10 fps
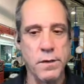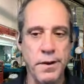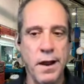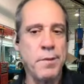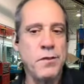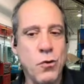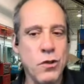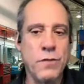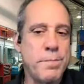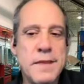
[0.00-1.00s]
I mean,
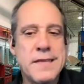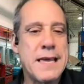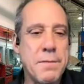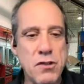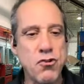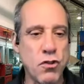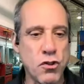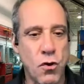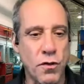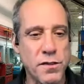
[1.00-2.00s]
you've been seeing me do this all